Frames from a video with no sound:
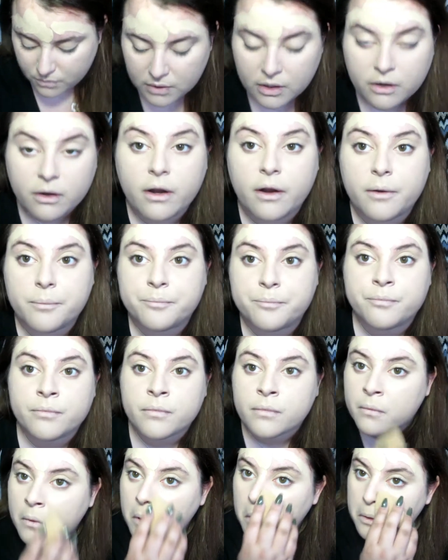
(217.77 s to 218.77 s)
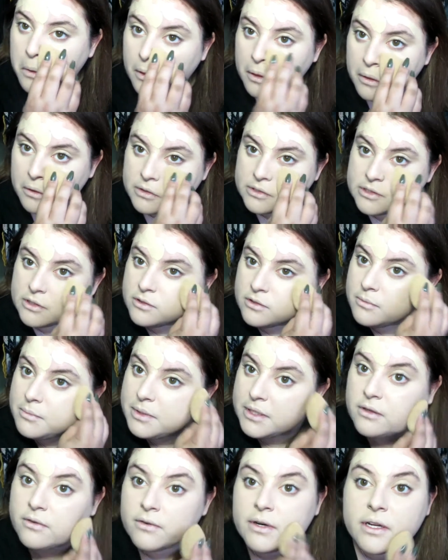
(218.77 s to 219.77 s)
Okay, that looks a little
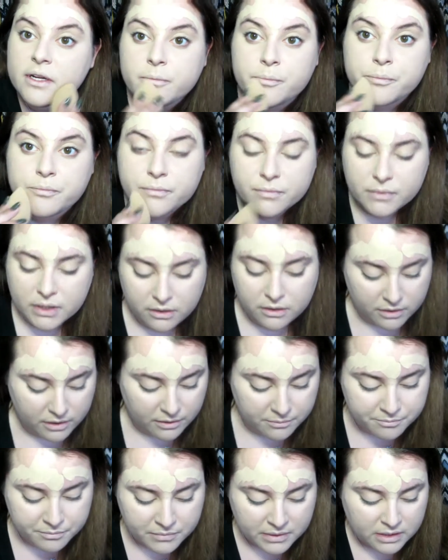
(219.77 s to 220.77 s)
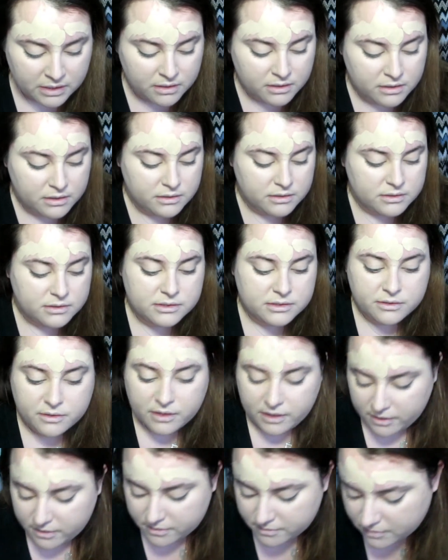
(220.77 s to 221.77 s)
better, right? Okay, so
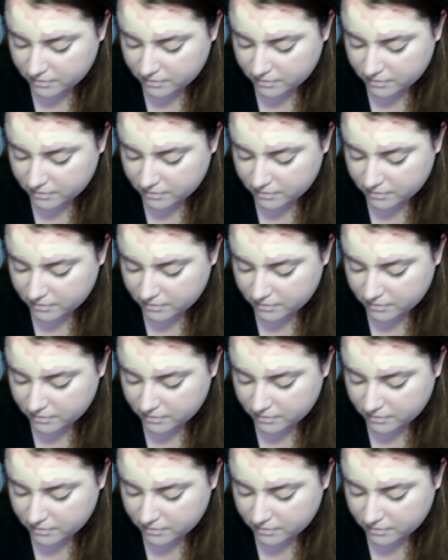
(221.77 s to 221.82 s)
yeah,